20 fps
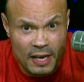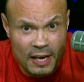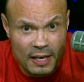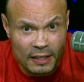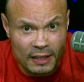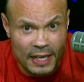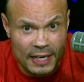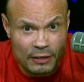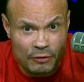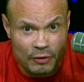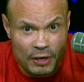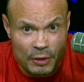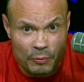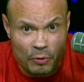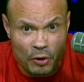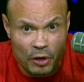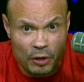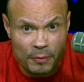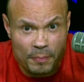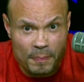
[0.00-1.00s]
Glenn
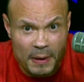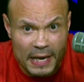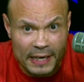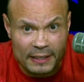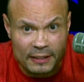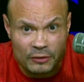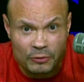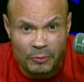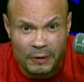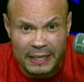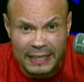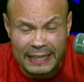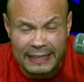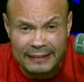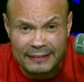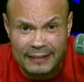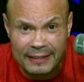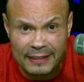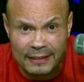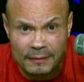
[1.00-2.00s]
Greenwald back in
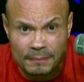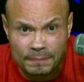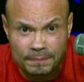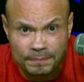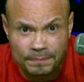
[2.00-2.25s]
2018.